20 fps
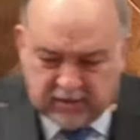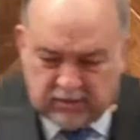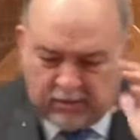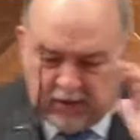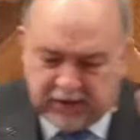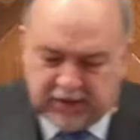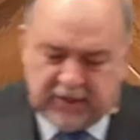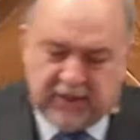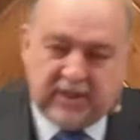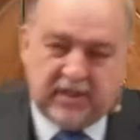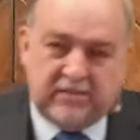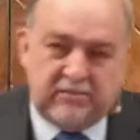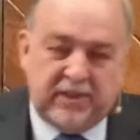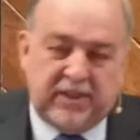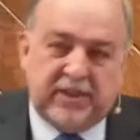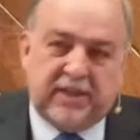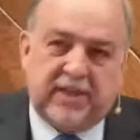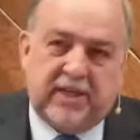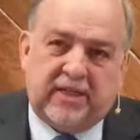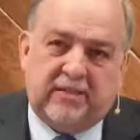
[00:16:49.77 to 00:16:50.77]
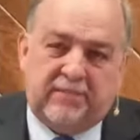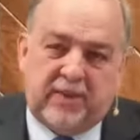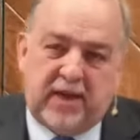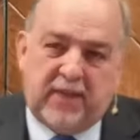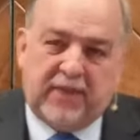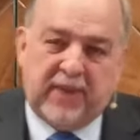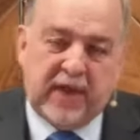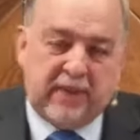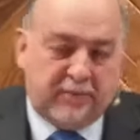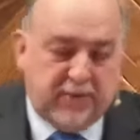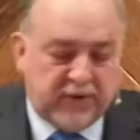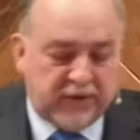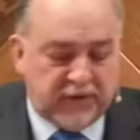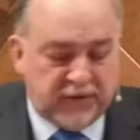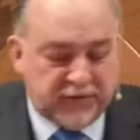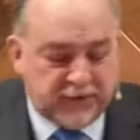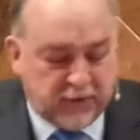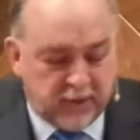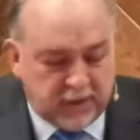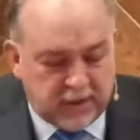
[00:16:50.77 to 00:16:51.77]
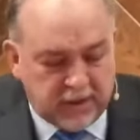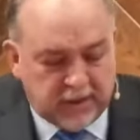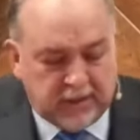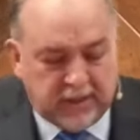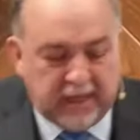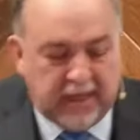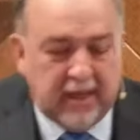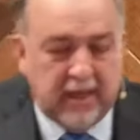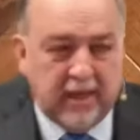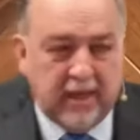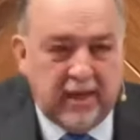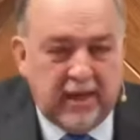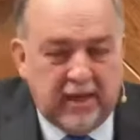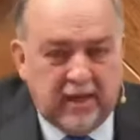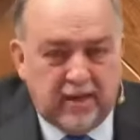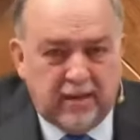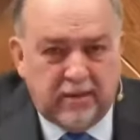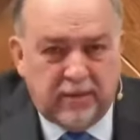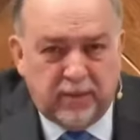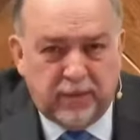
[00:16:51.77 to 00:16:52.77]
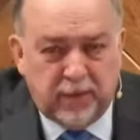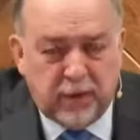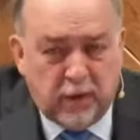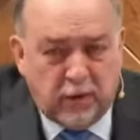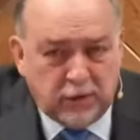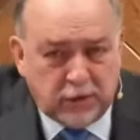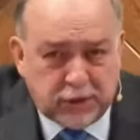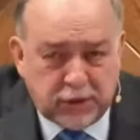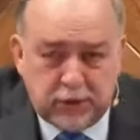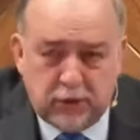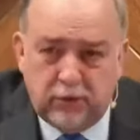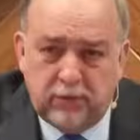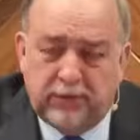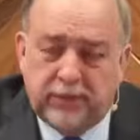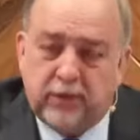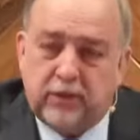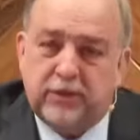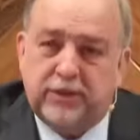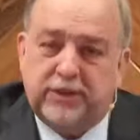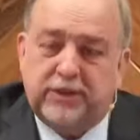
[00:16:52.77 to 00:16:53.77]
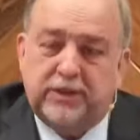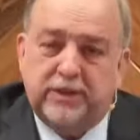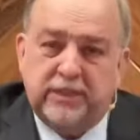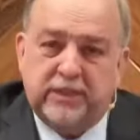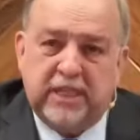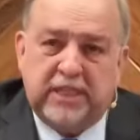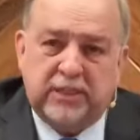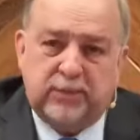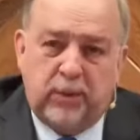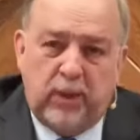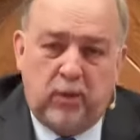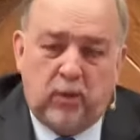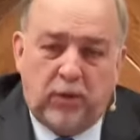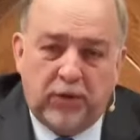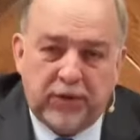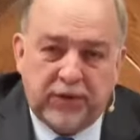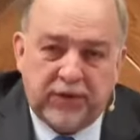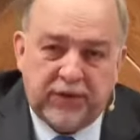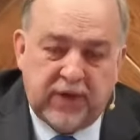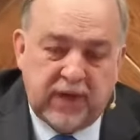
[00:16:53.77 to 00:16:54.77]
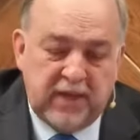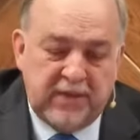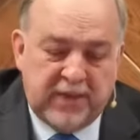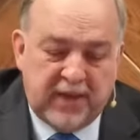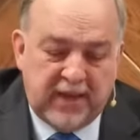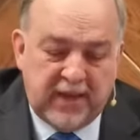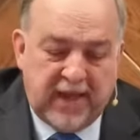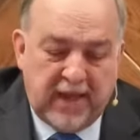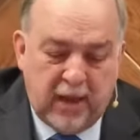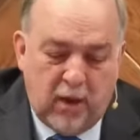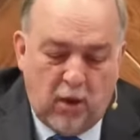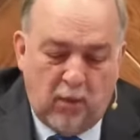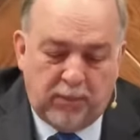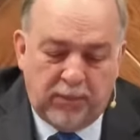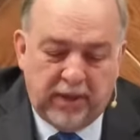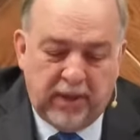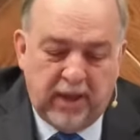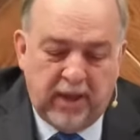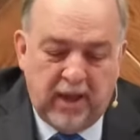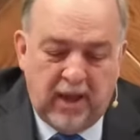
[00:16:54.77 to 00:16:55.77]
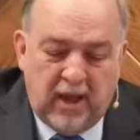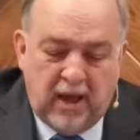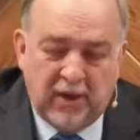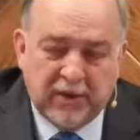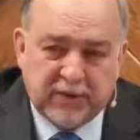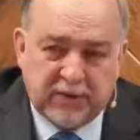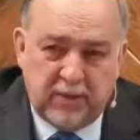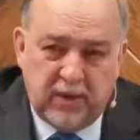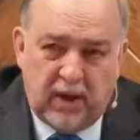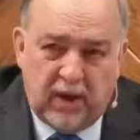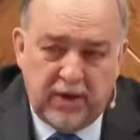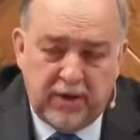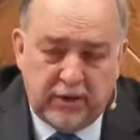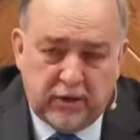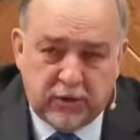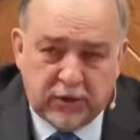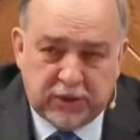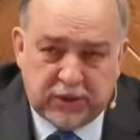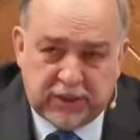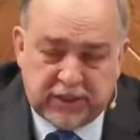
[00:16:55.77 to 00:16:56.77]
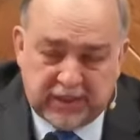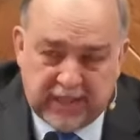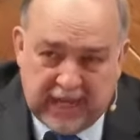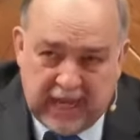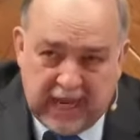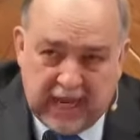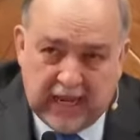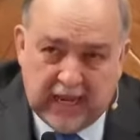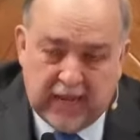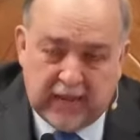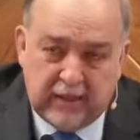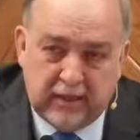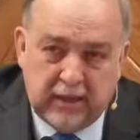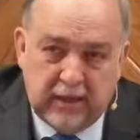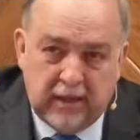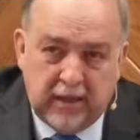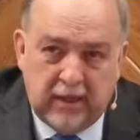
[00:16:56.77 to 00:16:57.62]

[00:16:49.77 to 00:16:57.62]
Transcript: much that can be said about that, but certainly those two verses, as we will see, then help us understand